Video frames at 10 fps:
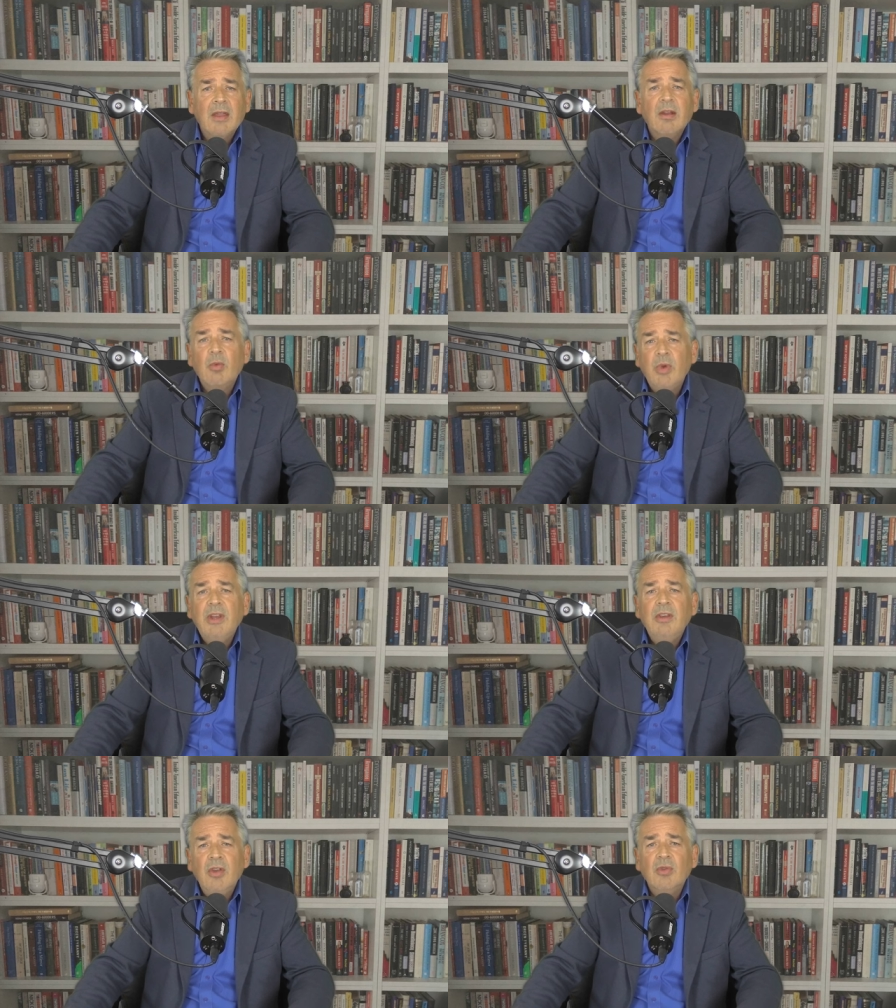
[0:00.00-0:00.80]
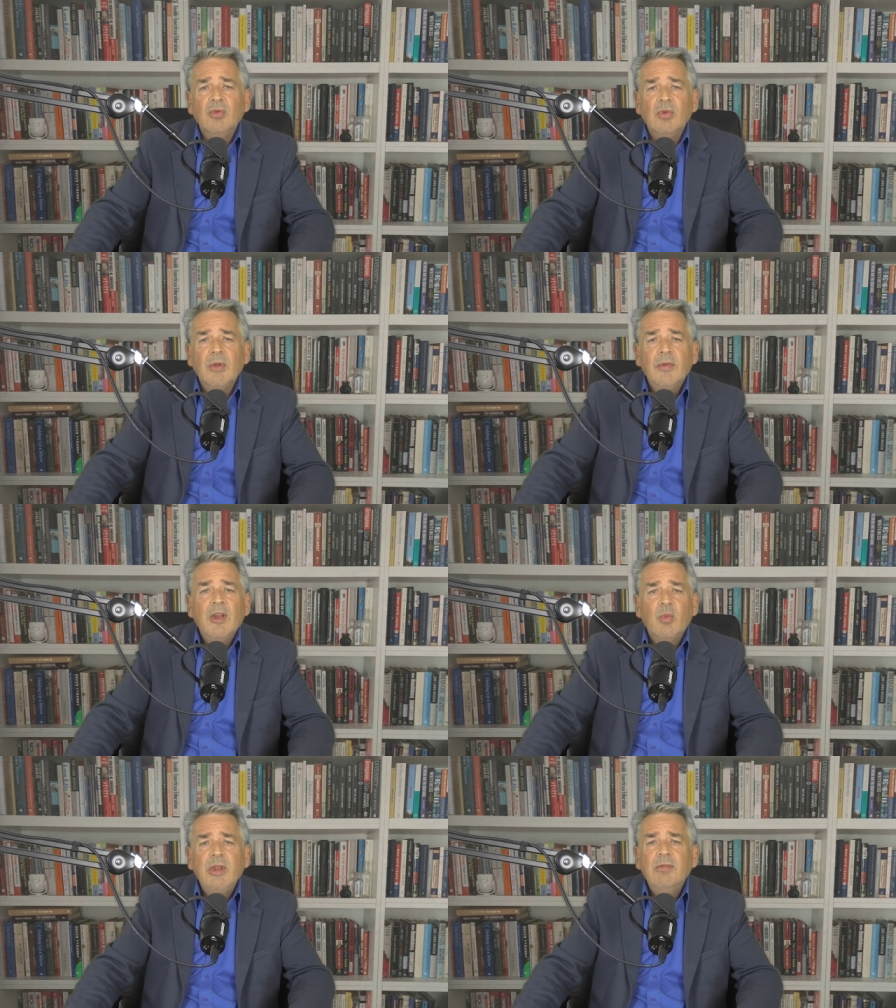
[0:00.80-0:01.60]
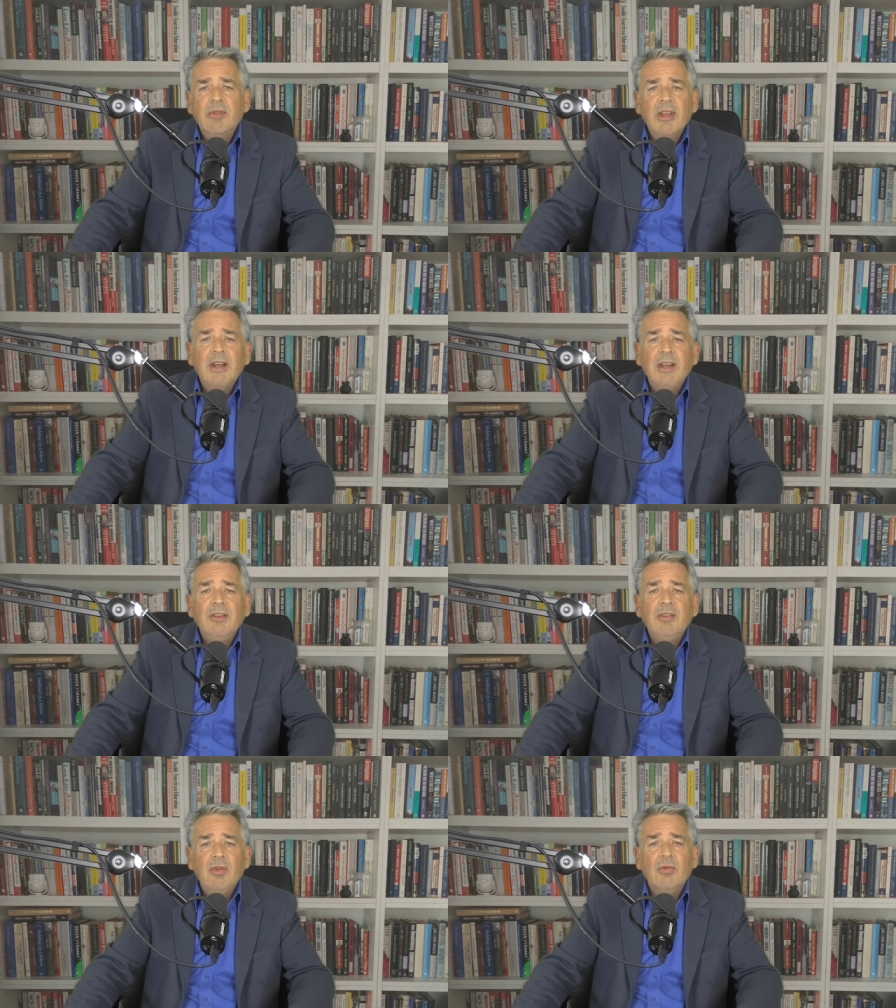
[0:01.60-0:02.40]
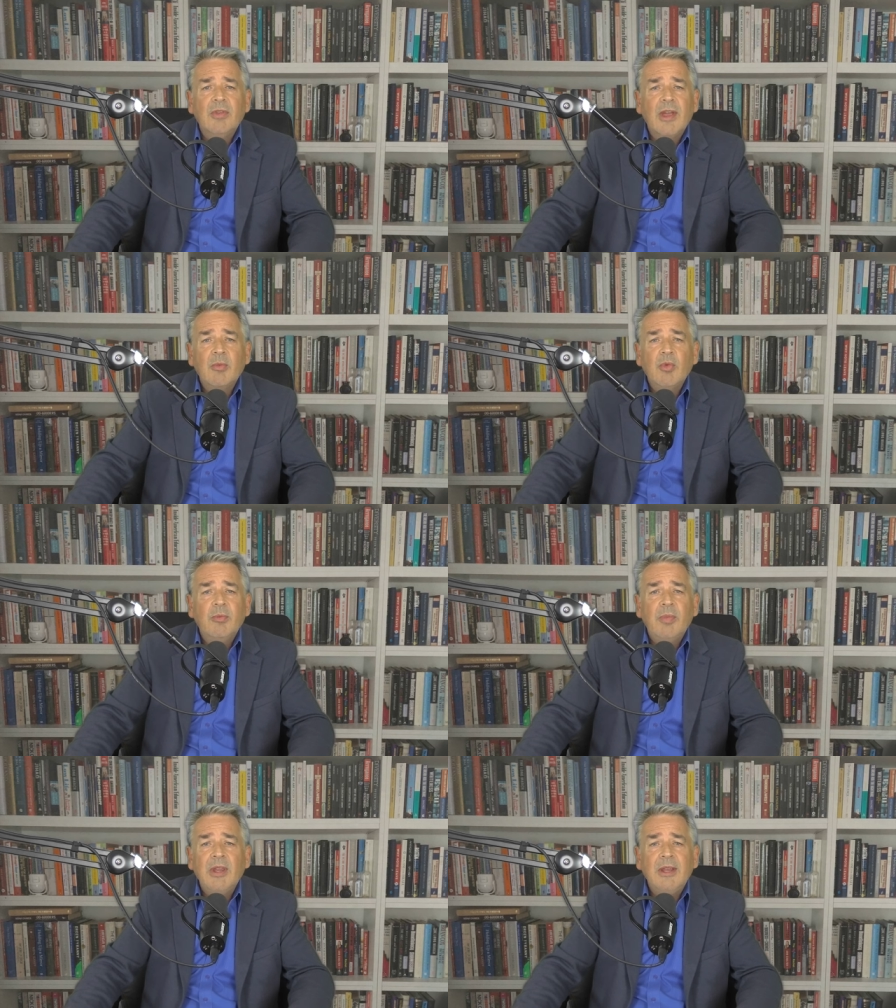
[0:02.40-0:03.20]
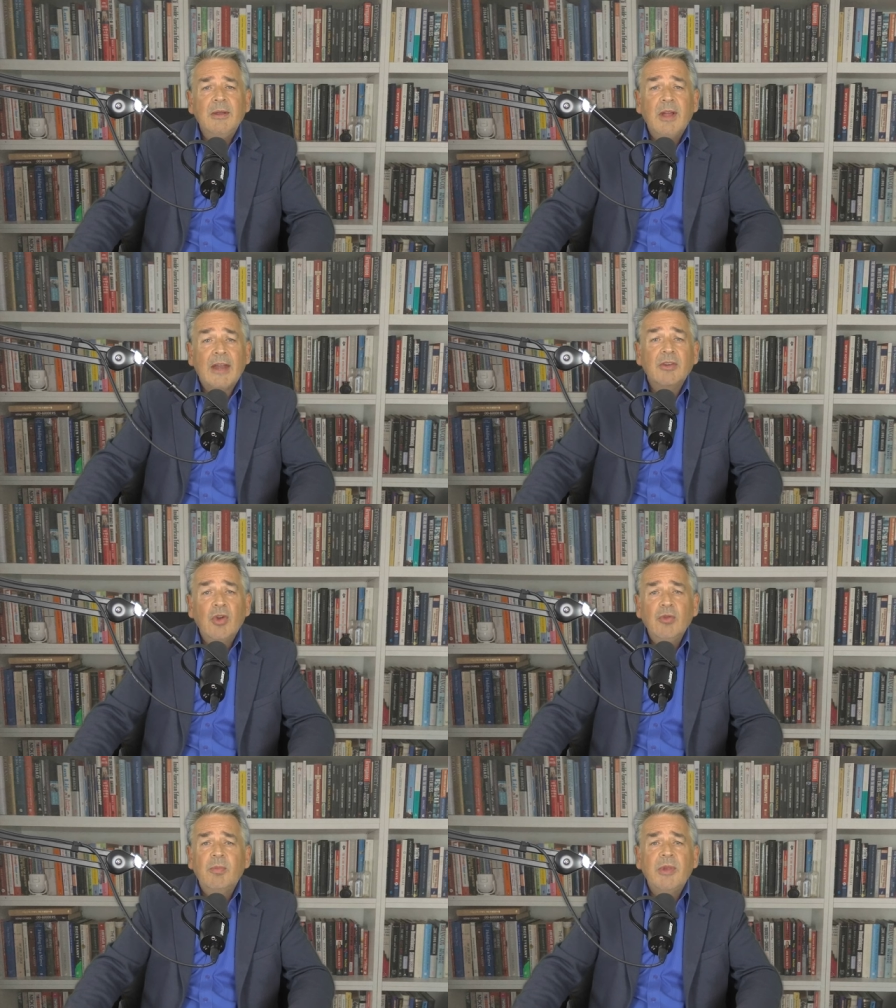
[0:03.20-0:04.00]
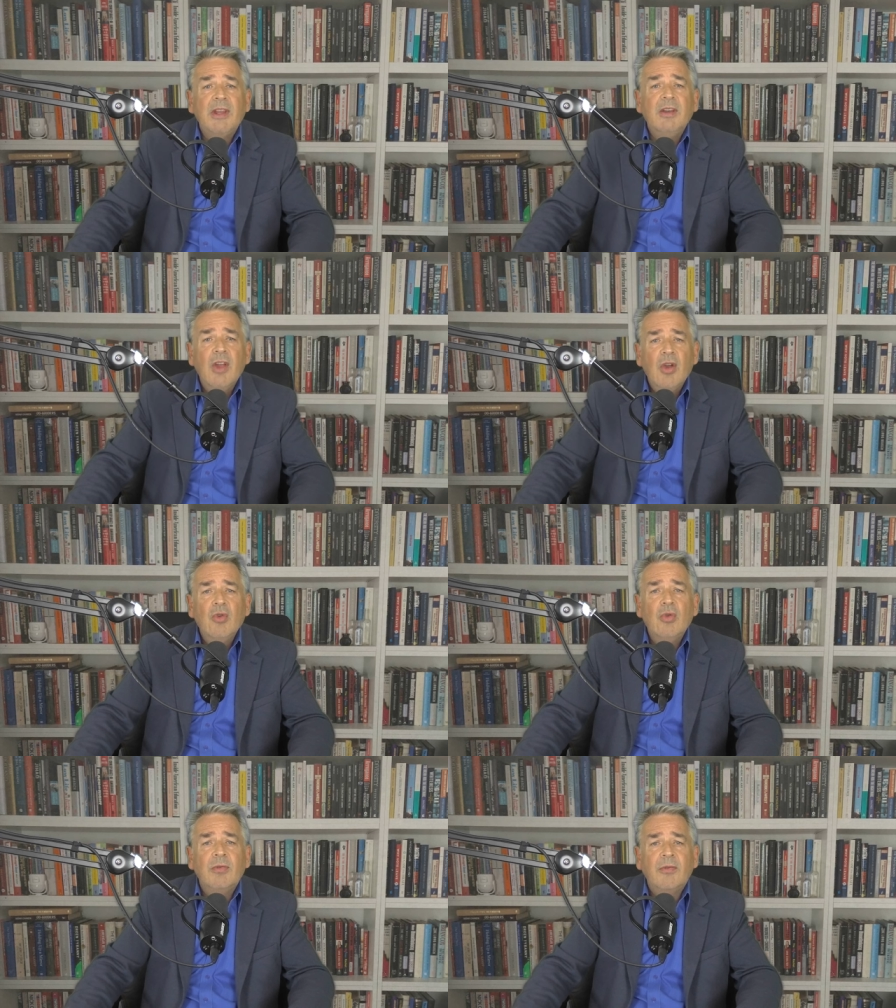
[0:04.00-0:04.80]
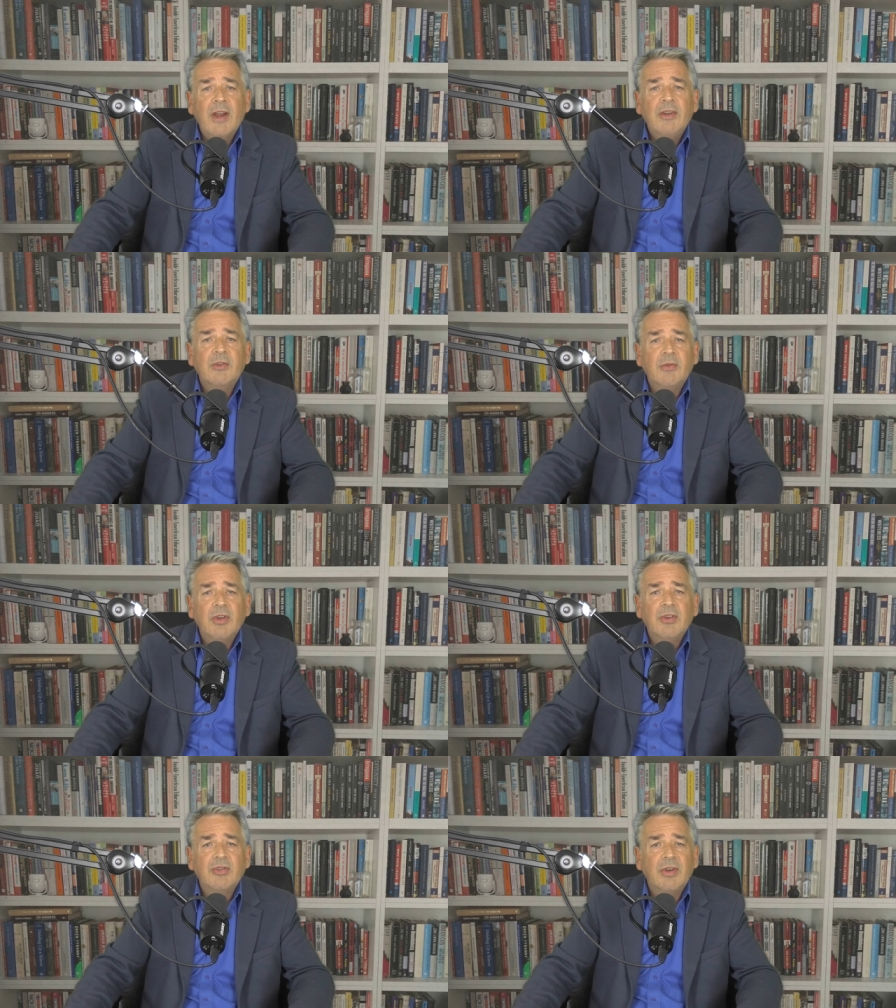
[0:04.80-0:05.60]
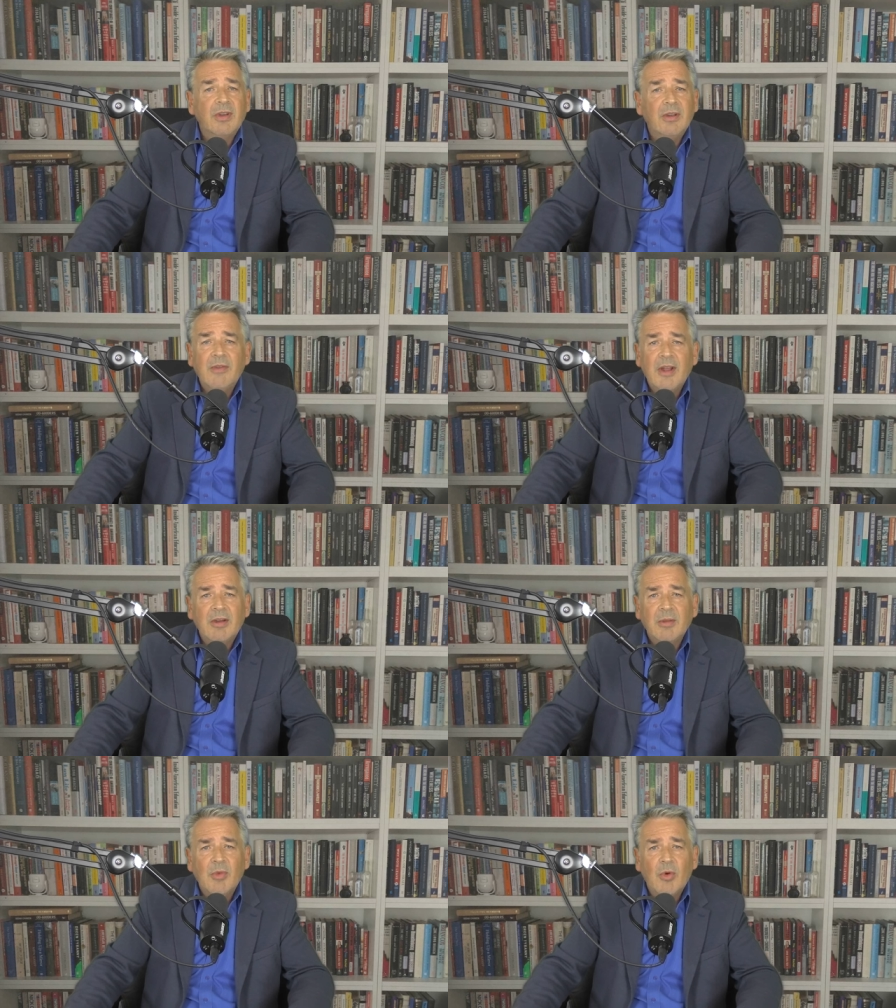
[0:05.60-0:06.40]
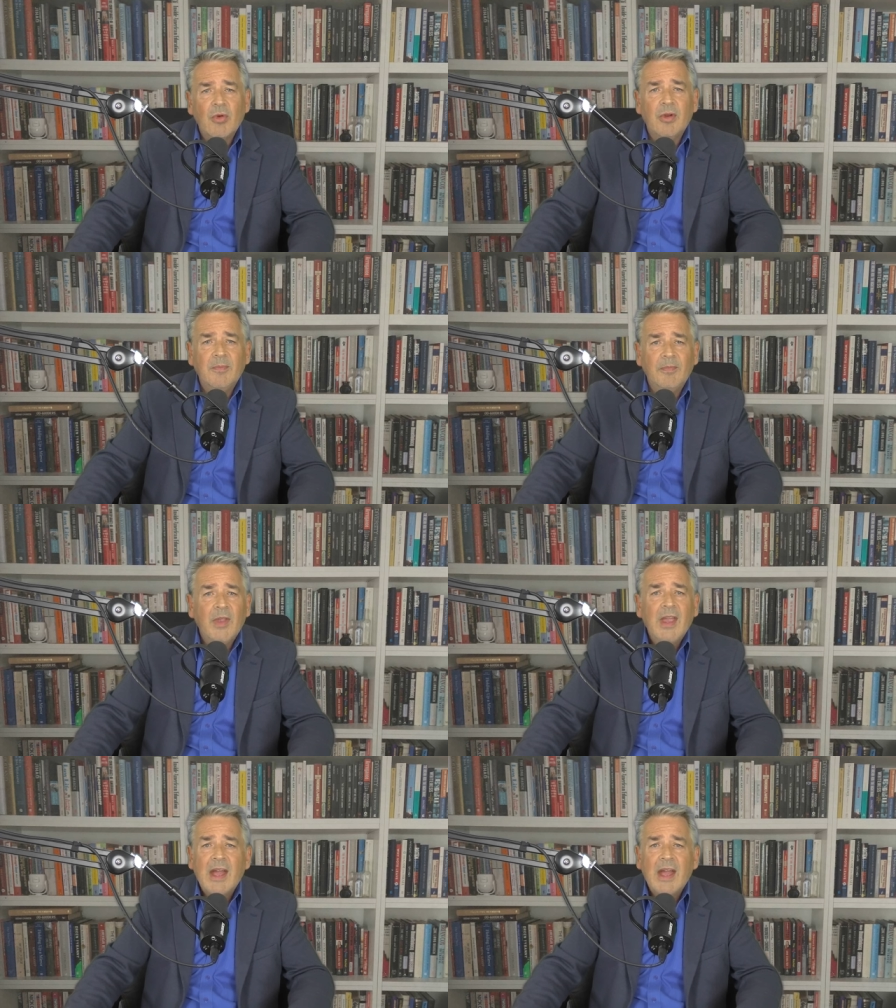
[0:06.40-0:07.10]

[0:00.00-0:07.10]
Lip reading: You know, we really knew there would be and could be no French version of Eric Morecambe,